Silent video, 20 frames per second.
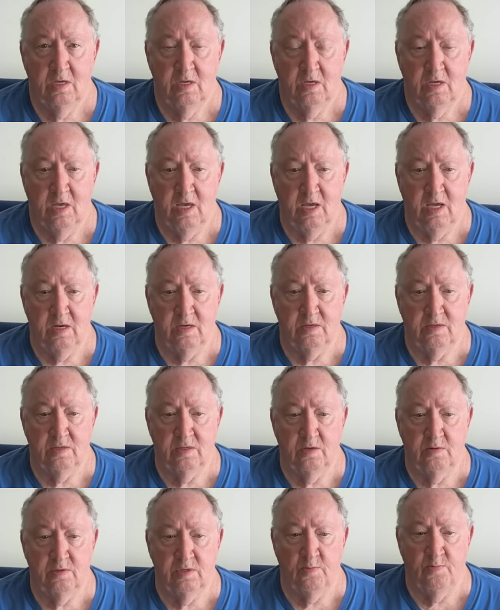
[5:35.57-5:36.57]
And
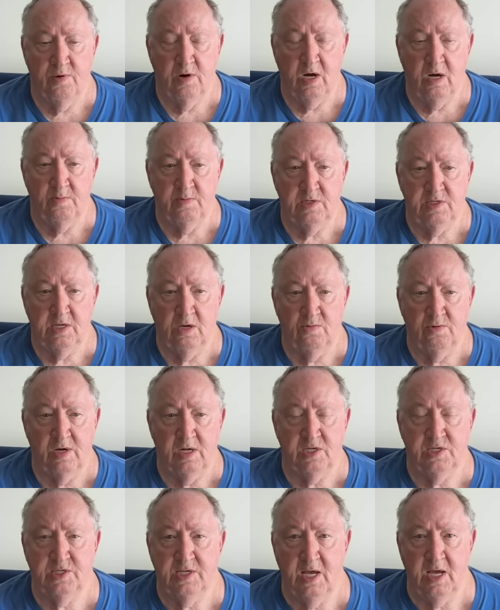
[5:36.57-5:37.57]
the problem is that when I
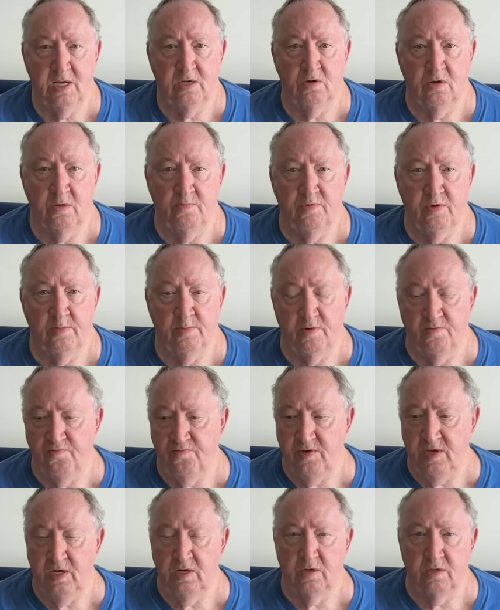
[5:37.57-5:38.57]
sat on it, put my
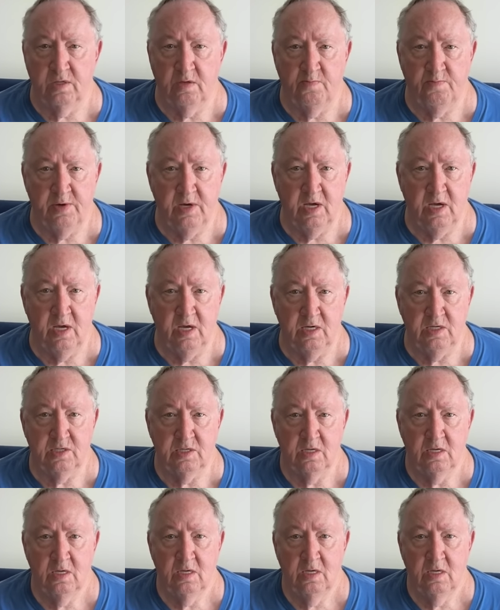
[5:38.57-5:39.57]
feet on the pegs,
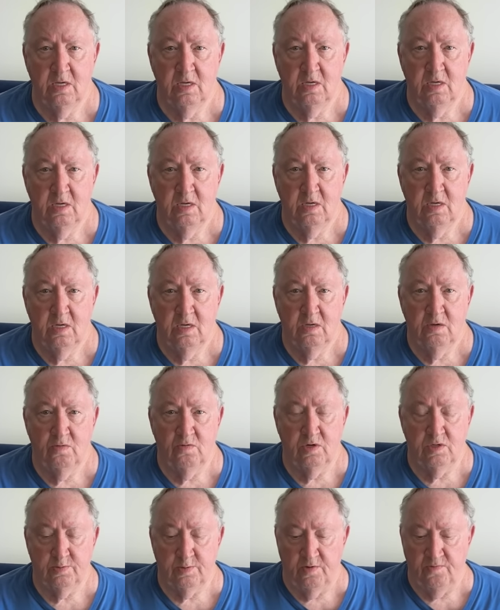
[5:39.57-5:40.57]

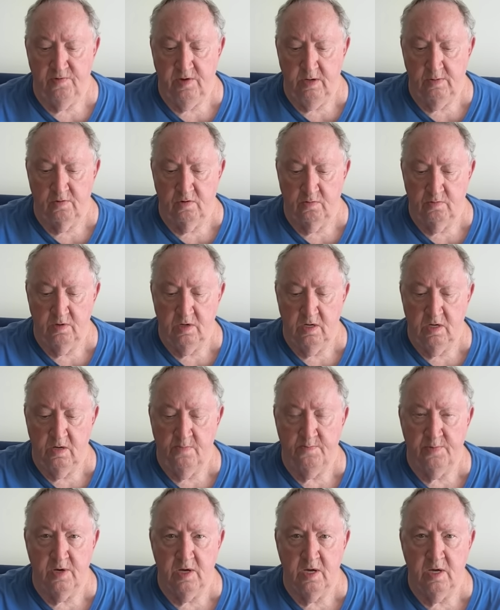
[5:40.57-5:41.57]
which my feet were
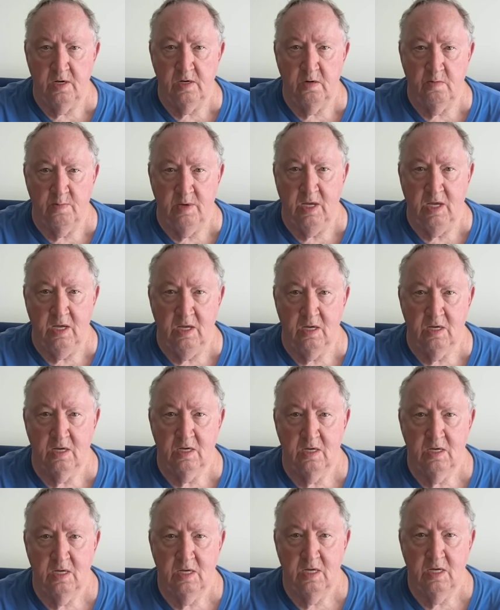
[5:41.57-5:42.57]
up under me,
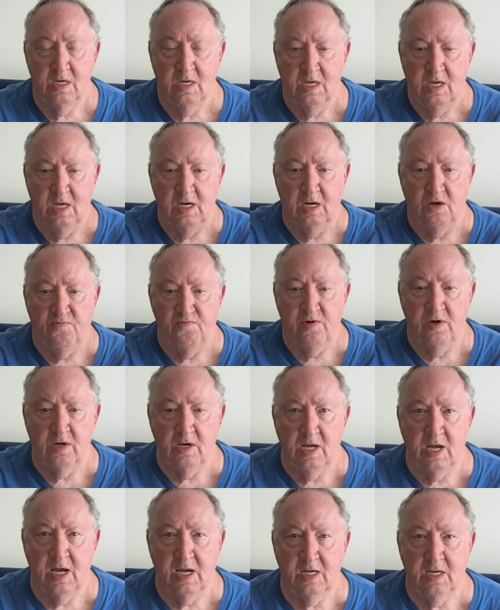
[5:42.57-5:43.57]
and I felt
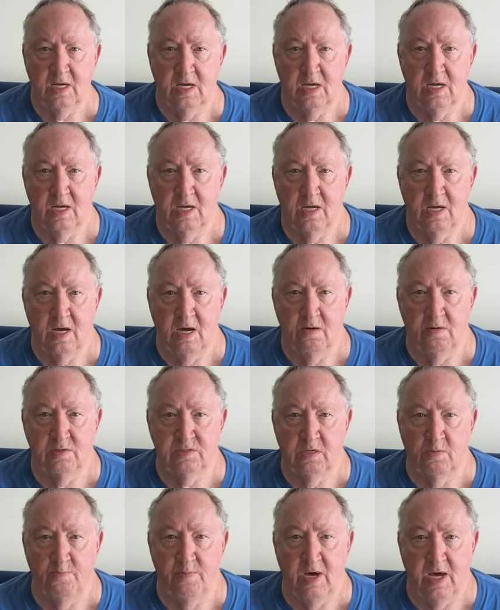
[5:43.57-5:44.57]
like I was
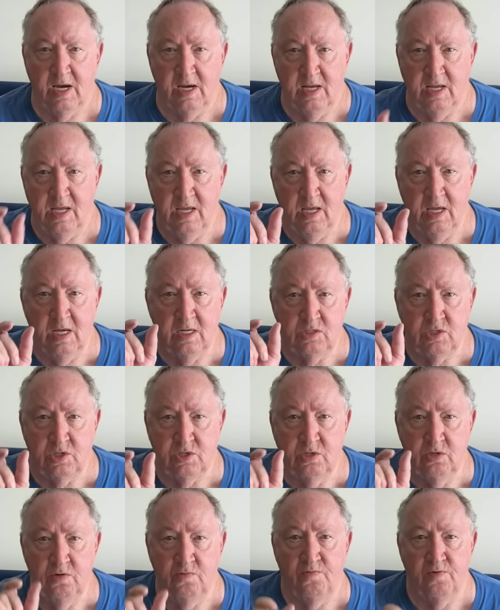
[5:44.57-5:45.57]
about an inch
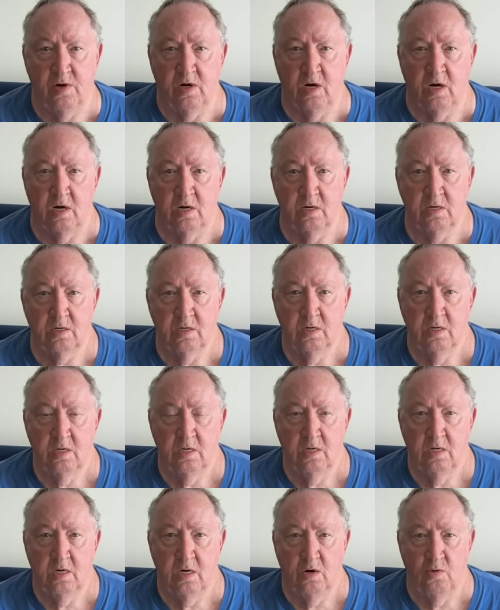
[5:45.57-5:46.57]
too far
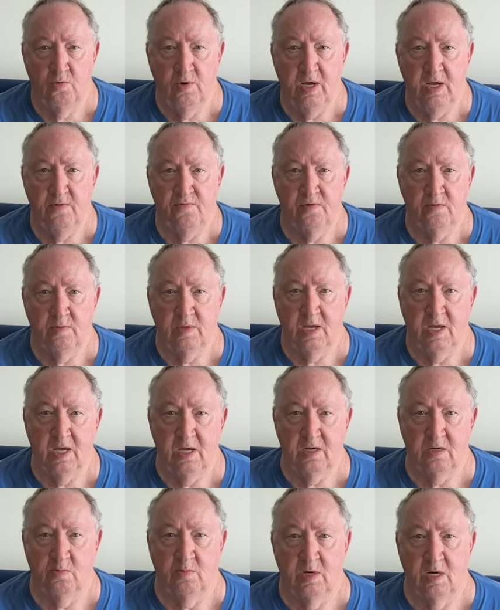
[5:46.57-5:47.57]
away from the
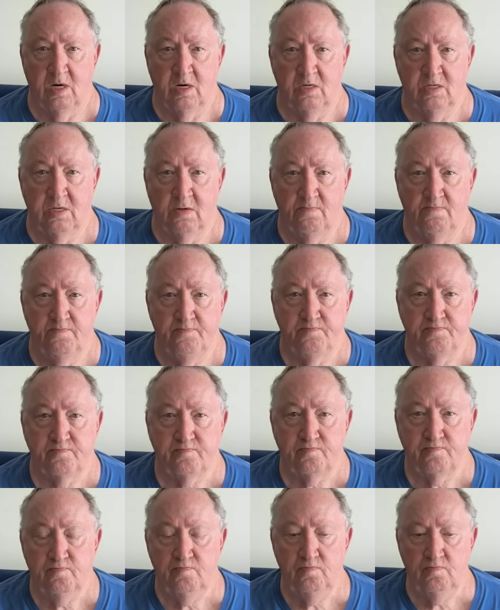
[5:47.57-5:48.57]
handlebars.
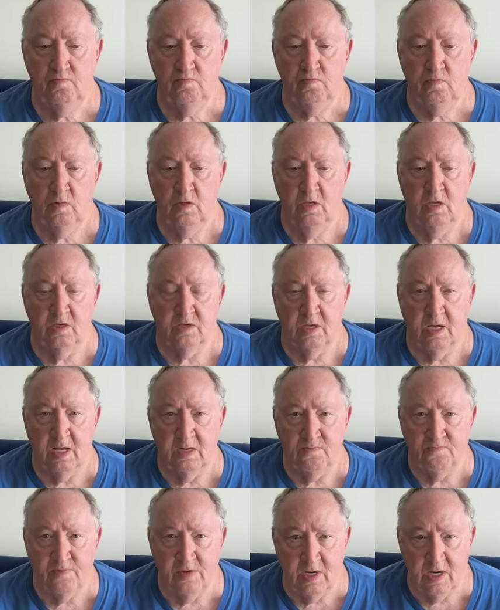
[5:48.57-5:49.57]
So it
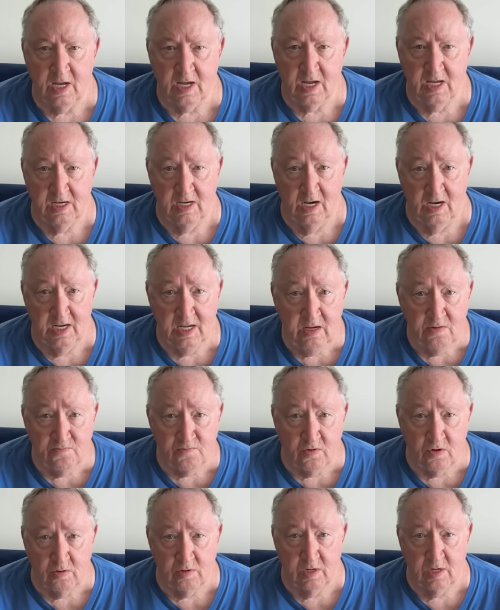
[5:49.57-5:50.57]
felt like I had to lean
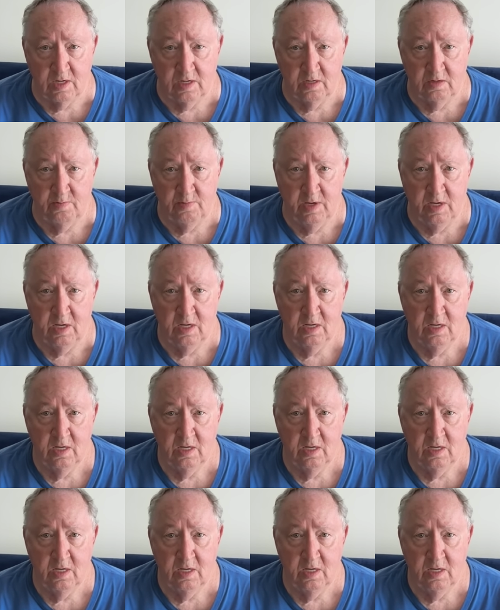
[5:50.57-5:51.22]
forward a little bit.